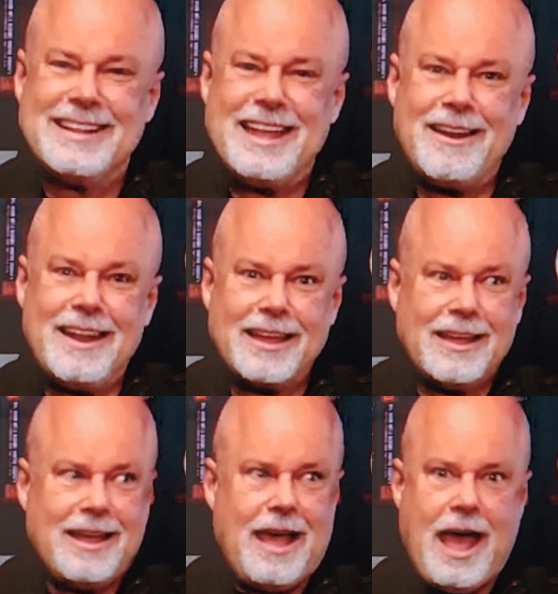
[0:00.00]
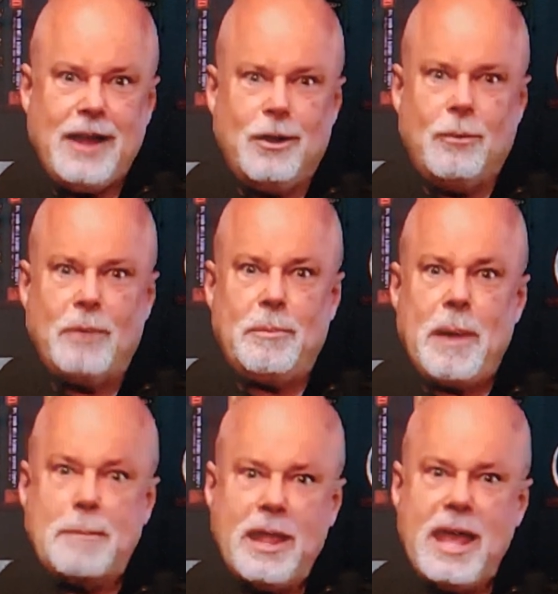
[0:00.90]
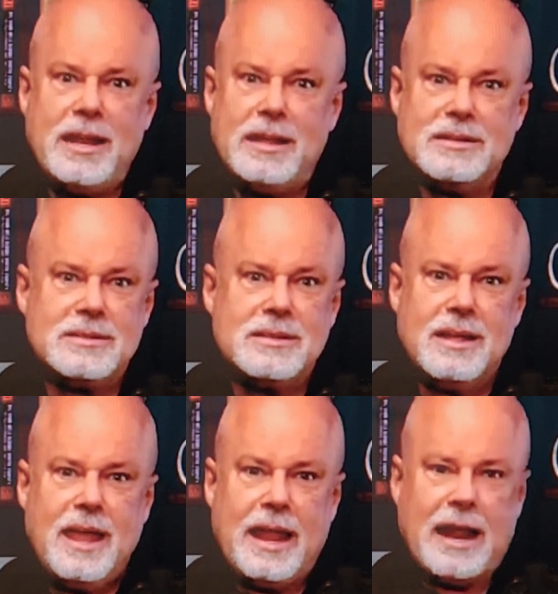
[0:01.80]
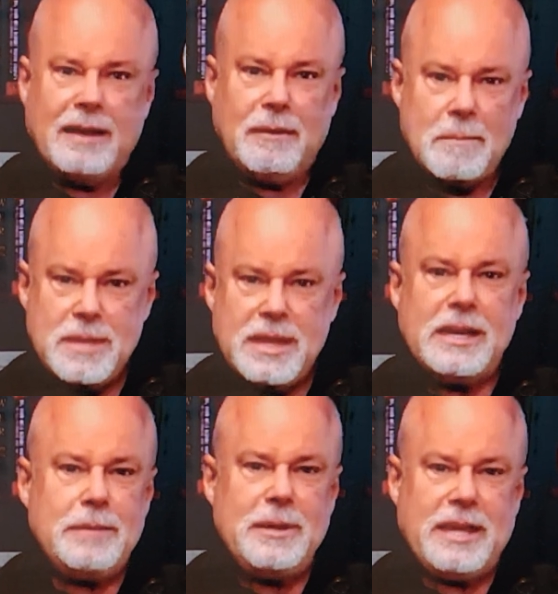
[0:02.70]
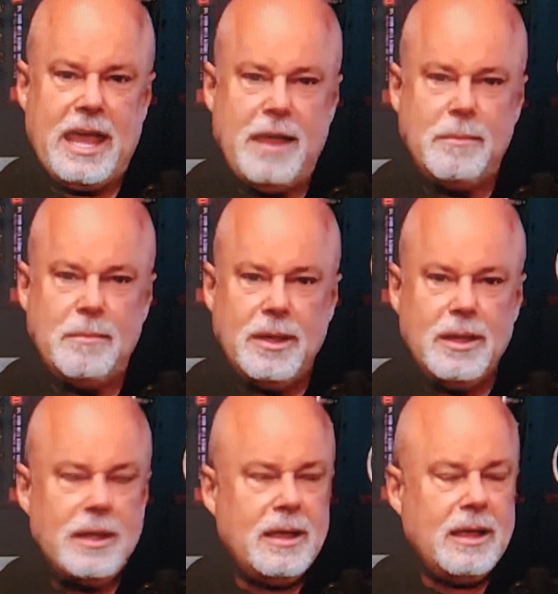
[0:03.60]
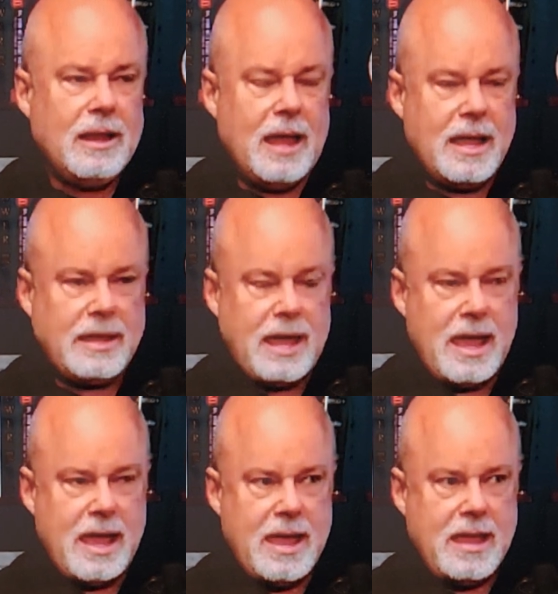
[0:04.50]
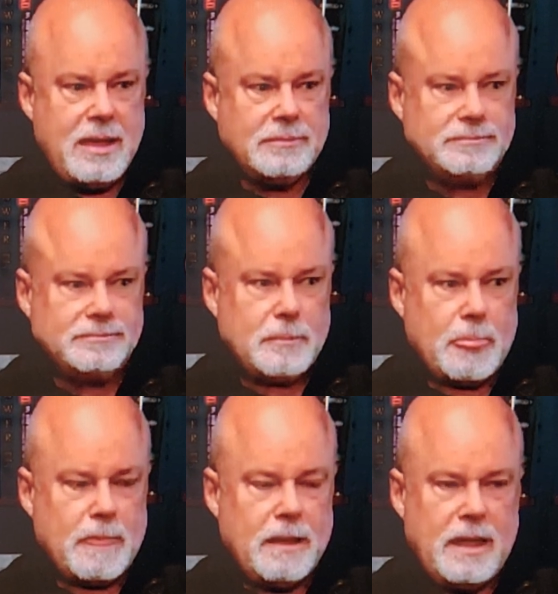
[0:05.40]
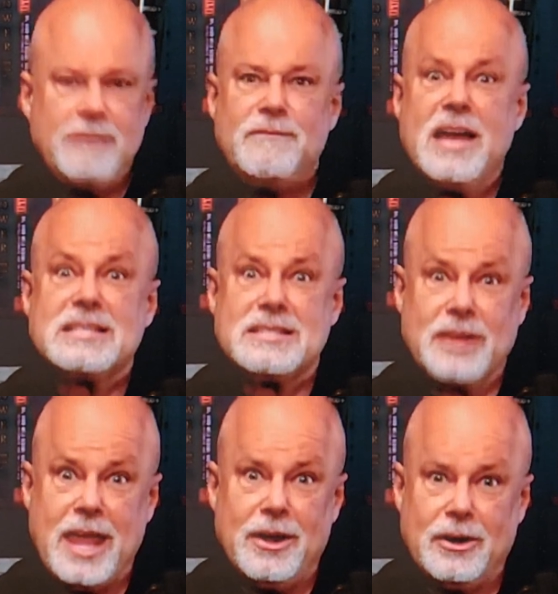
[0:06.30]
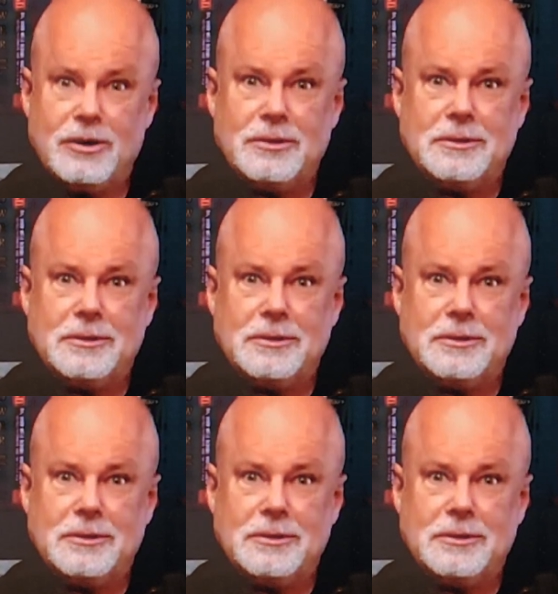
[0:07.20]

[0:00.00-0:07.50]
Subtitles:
And I know what my plan is. And I immediately became like a investigator.